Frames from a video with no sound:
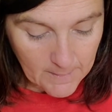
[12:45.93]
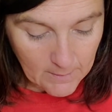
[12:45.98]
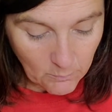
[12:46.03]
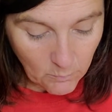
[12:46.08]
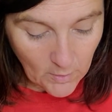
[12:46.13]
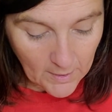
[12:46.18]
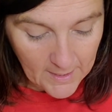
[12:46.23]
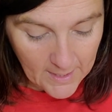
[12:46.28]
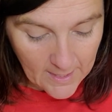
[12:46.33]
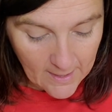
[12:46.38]

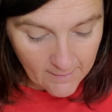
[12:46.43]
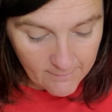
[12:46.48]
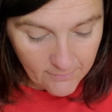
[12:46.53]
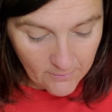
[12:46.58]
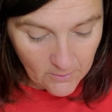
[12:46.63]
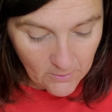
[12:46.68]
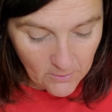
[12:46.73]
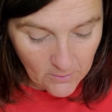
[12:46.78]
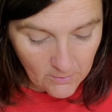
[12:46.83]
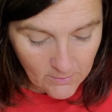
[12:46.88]

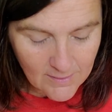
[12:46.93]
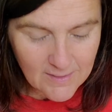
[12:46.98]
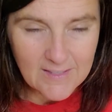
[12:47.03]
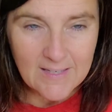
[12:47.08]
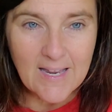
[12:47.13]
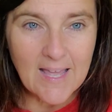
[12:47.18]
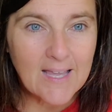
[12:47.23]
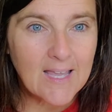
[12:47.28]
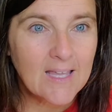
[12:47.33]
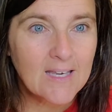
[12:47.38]
Whatever
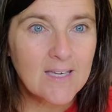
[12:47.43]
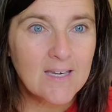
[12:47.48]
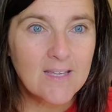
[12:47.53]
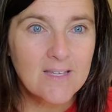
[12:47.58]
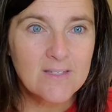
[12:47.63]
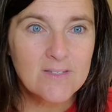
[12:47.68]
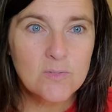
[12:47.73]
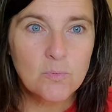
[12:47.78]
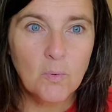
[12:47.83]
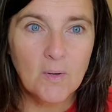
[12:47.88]

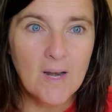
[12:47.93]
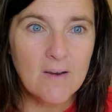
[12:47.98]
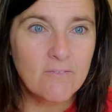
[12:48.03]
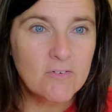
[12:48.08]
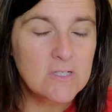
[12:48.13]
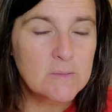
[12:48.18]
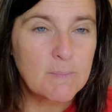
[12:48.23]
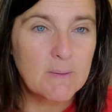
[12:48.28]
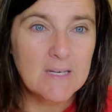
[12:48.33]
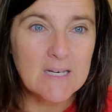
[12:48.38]
nakedness,
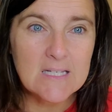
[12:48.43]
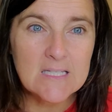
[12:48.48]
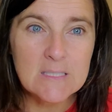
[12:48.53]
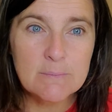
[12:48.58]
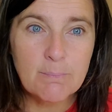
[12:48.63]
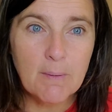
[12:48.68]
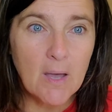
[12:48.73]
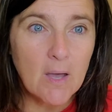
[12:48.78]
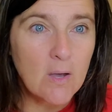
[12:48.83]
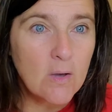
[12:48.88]
whatever's been
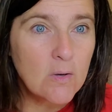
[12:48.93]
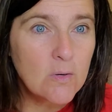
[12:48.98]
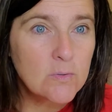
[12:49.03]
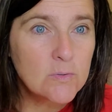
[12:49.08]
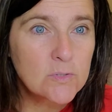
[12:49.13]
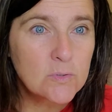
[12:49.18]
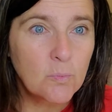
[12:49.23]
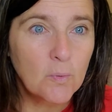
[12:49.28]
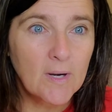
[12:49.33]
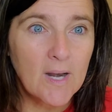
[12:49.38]

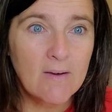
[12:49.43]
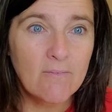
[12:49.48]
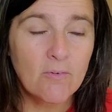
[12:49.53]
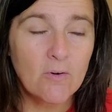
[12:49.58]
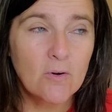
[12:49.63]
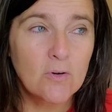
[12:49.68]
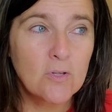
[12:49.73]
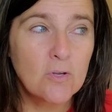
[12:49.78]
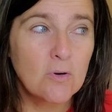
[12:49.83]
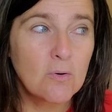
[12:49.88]
exposed,
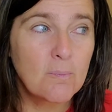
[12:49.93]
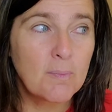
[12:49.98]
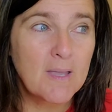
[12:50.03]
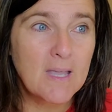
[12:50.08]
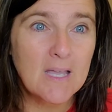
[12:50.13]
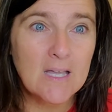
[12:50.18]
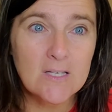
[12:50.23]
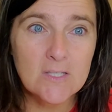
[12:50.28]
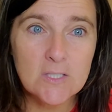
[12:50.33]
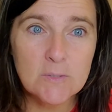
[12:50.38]
whatever you're
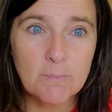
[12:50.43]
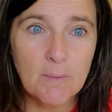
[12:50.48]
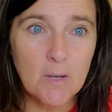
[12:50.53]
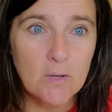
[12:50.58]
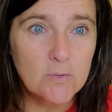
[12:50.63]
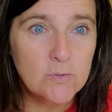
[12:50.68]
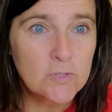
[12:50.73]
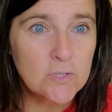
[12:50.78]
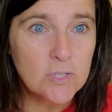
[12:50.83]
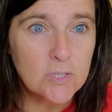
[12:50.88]
being
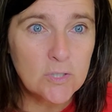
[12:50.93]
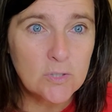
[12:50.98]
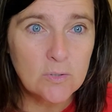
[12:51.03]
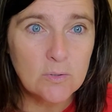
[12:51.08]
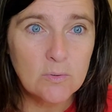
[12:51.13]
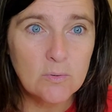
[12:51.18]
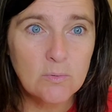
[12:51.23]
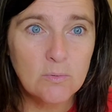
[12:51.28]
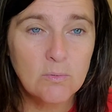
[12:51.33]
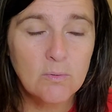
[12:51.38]
exposed
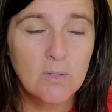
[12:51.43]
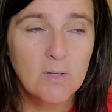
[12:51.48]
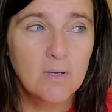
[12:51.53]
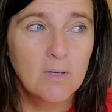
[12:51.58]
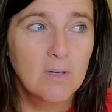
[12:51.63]
to,